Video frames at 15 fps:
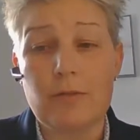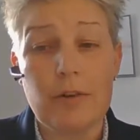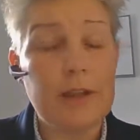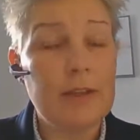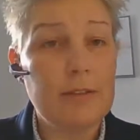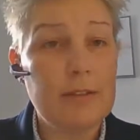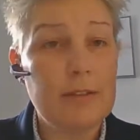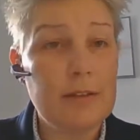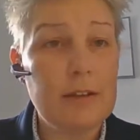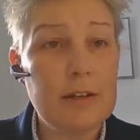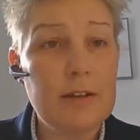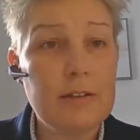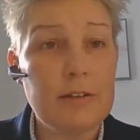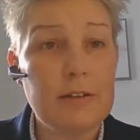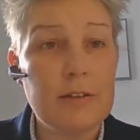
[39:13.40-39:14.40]
right in these
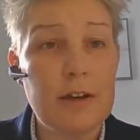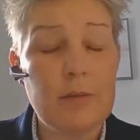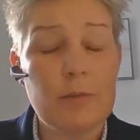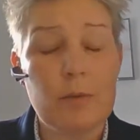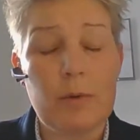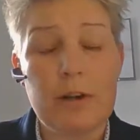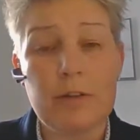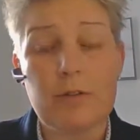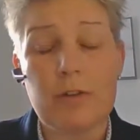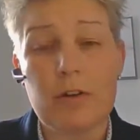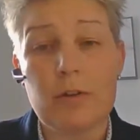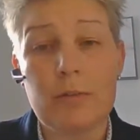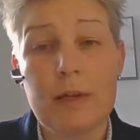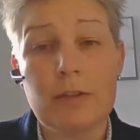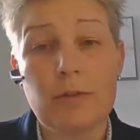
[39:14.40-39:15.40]
areas in terms of
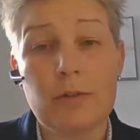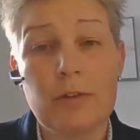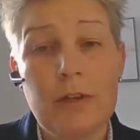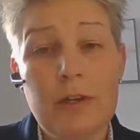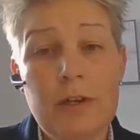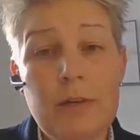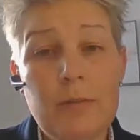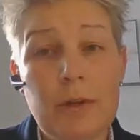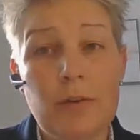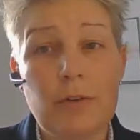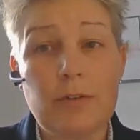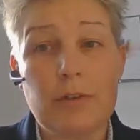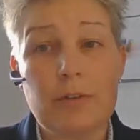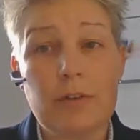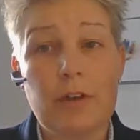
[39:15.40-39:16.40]
wildflower meadows,
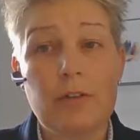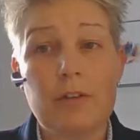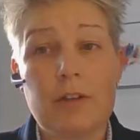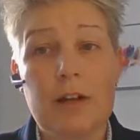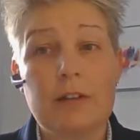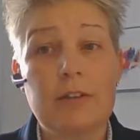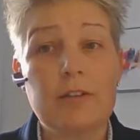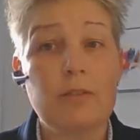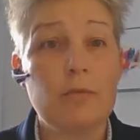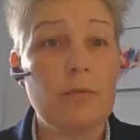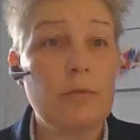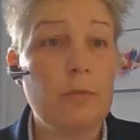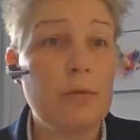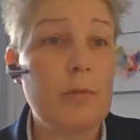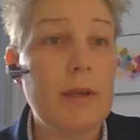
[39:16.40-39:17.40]
because as Councillor
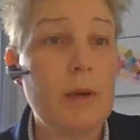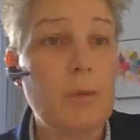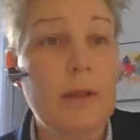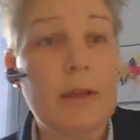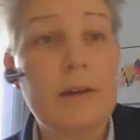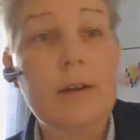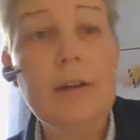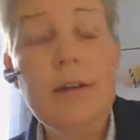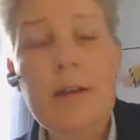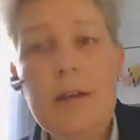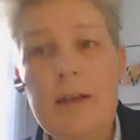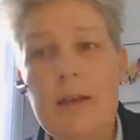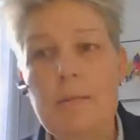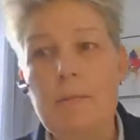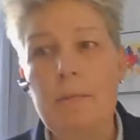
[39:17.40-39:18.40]
Anderson will be aware,
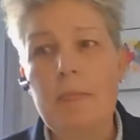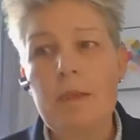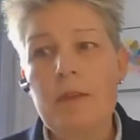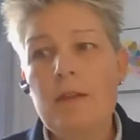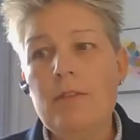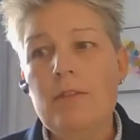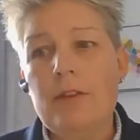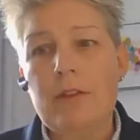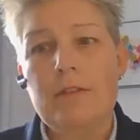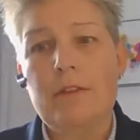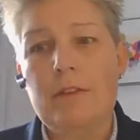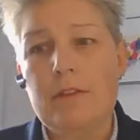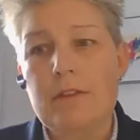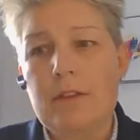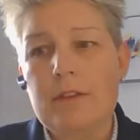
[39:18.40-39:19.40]

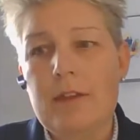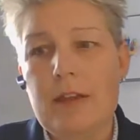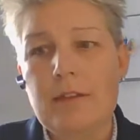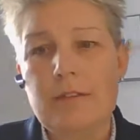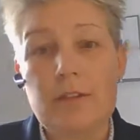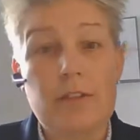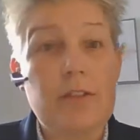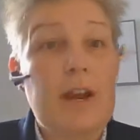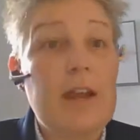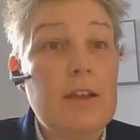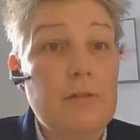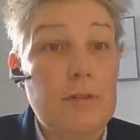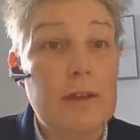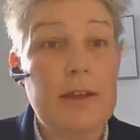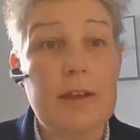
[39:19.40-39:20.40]
they tend to
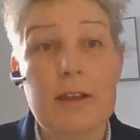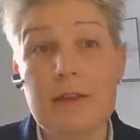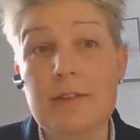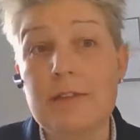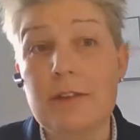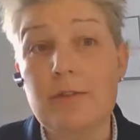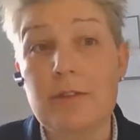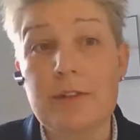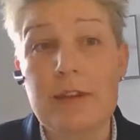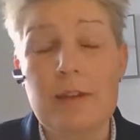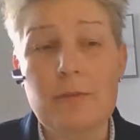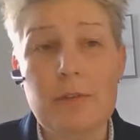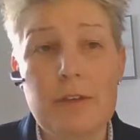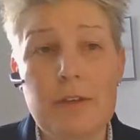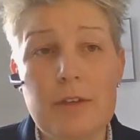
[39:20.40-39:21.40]
thrive at different
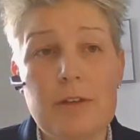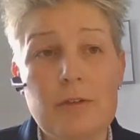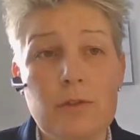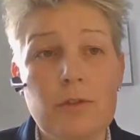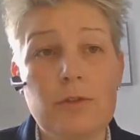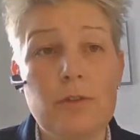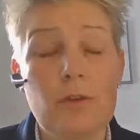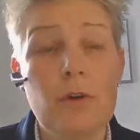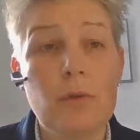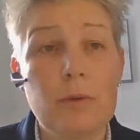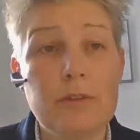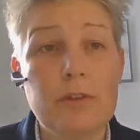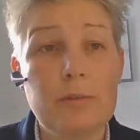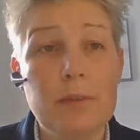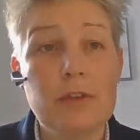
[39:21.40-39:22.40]
times of year, so it's not
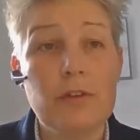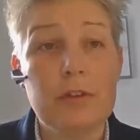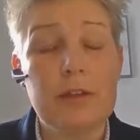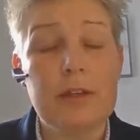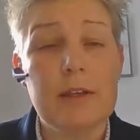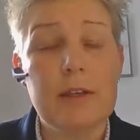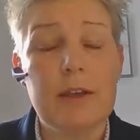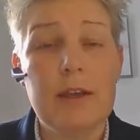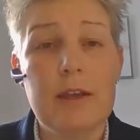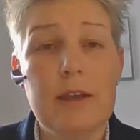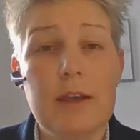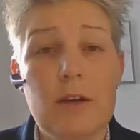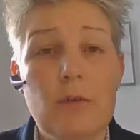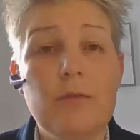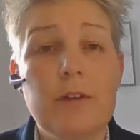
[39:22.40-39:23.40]
always immediately
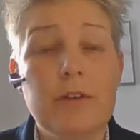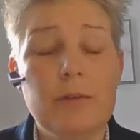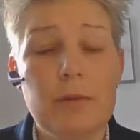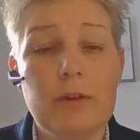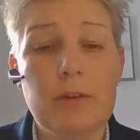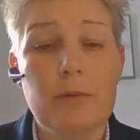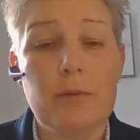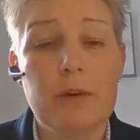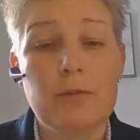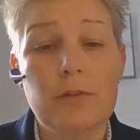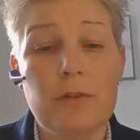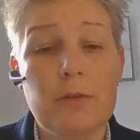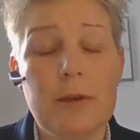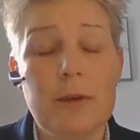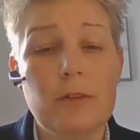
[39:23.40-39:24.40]
obvious where the
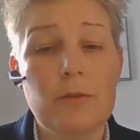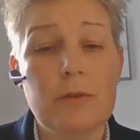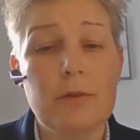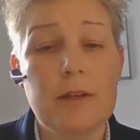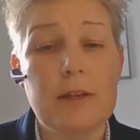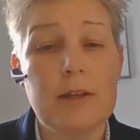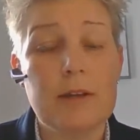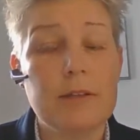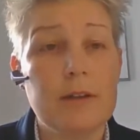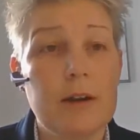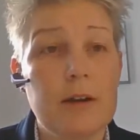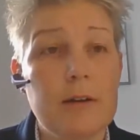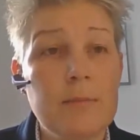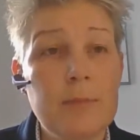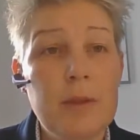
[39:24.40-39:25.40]
wildflower meadow areas
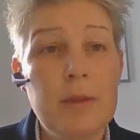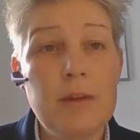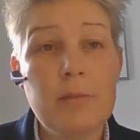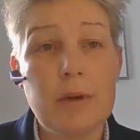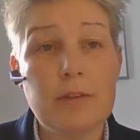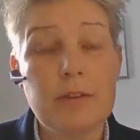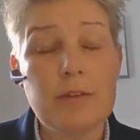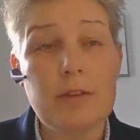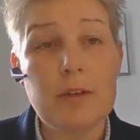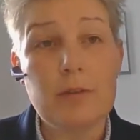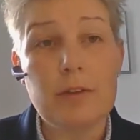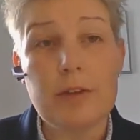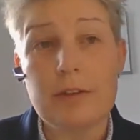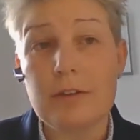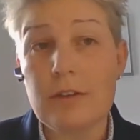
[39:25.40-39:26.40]
are. But as I say,
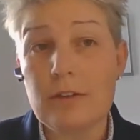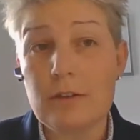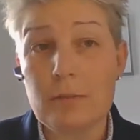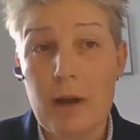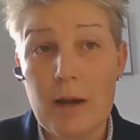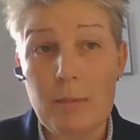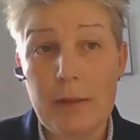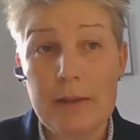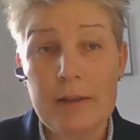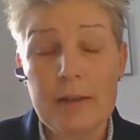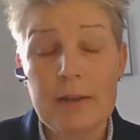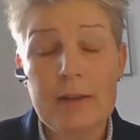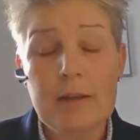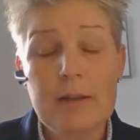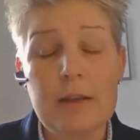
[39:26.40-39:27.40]
with continued mapping
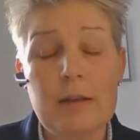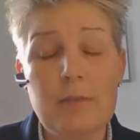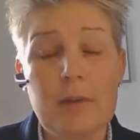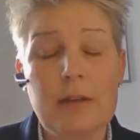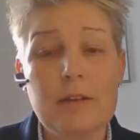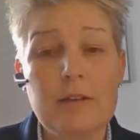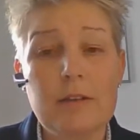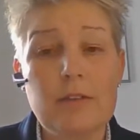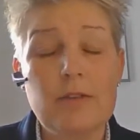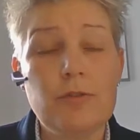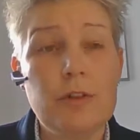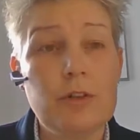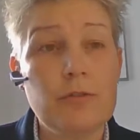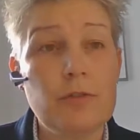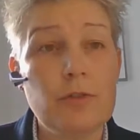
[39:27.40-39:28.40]
and continued
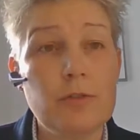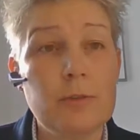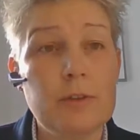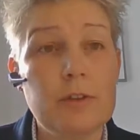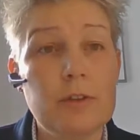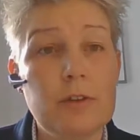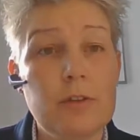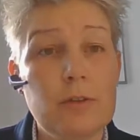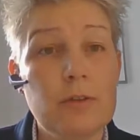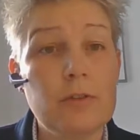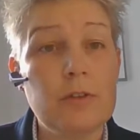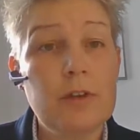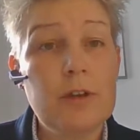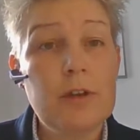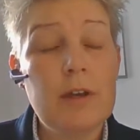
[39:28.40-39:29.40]
reinforcement to the
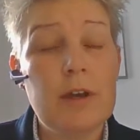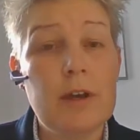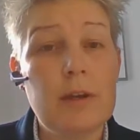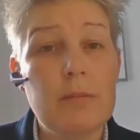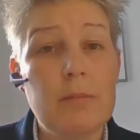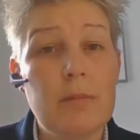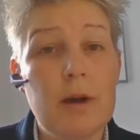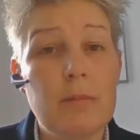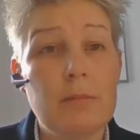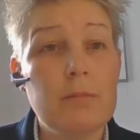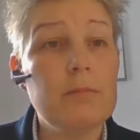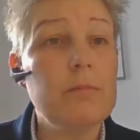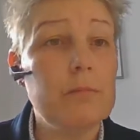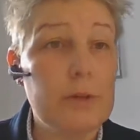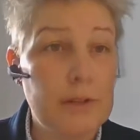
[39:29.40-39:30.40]
crews, I'm
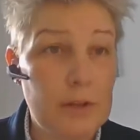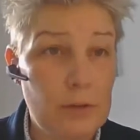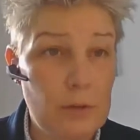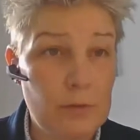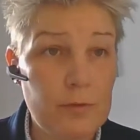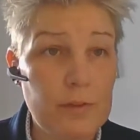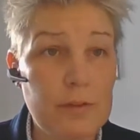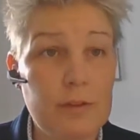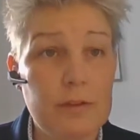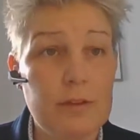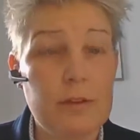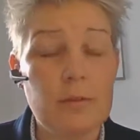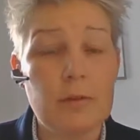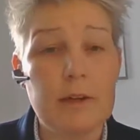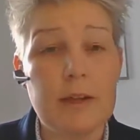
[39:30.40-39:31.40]
pretty confident
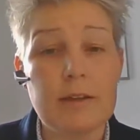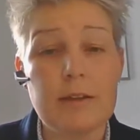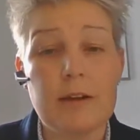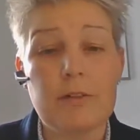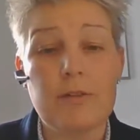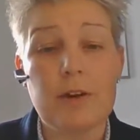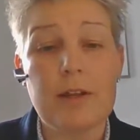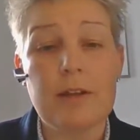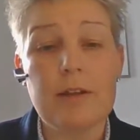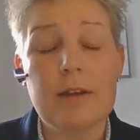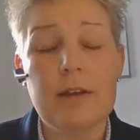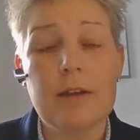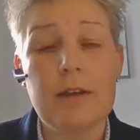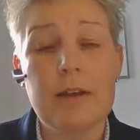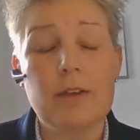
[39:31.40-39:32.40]
that we'll get that right
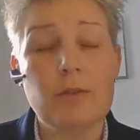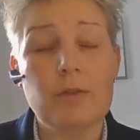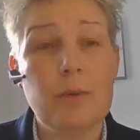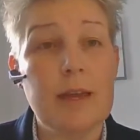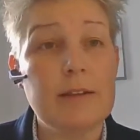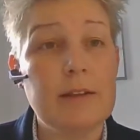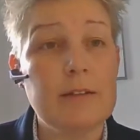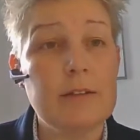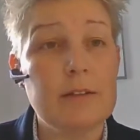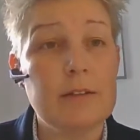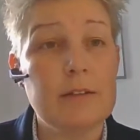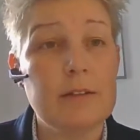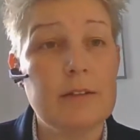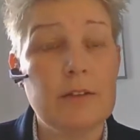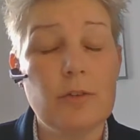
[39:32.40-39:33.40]
as we head into
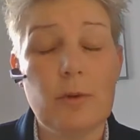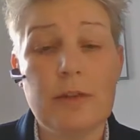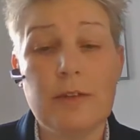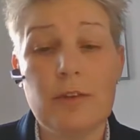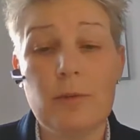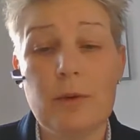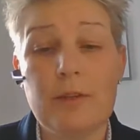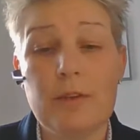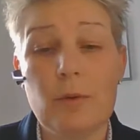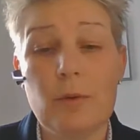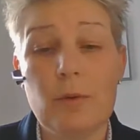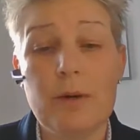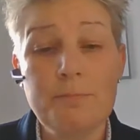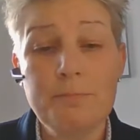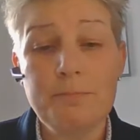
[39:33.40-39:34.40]

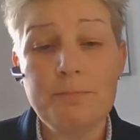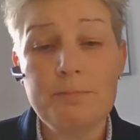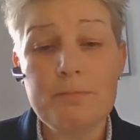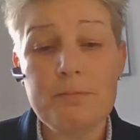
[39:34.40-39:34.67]
2021.